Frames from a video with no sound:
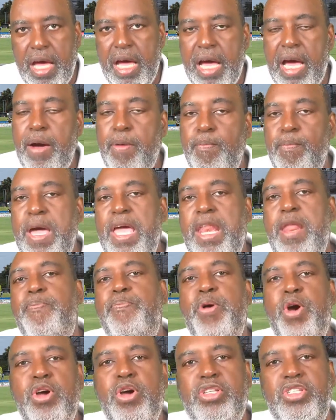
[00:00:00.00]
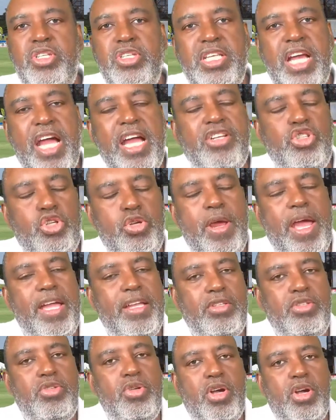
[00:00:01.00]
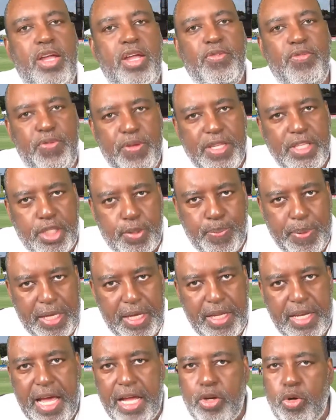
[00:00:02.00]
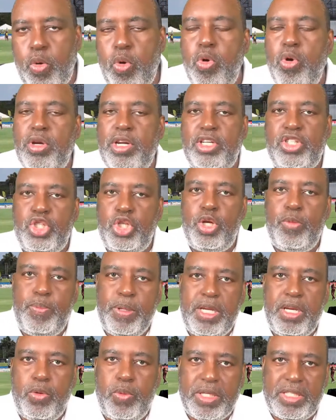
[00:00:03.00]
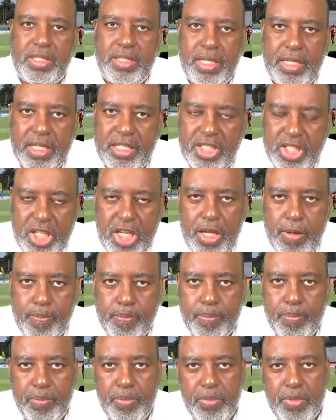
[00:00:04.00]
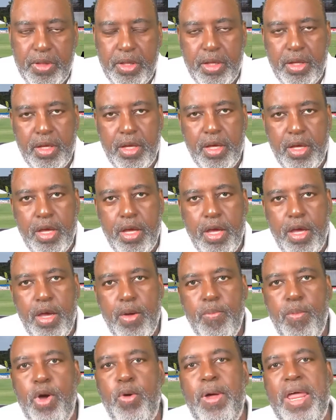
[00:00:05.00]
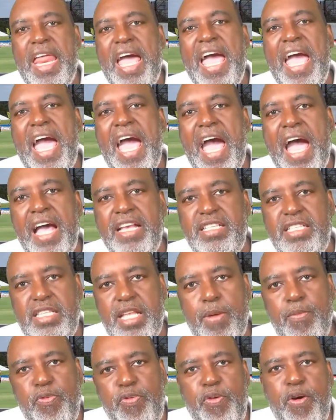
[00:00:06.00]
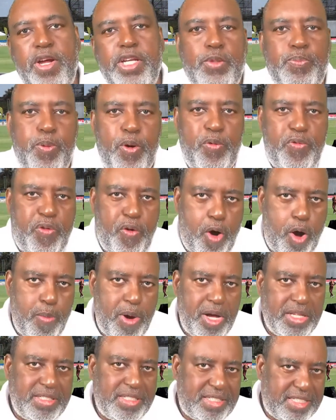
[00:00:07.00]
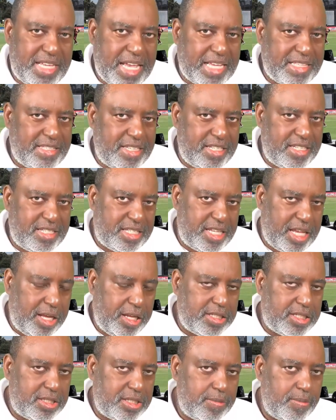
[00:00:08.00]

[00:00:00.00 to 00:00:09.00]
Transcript: Many persons are trying to convince me that Holder should be in the West Indies team. But when I ask them for his performance statistics,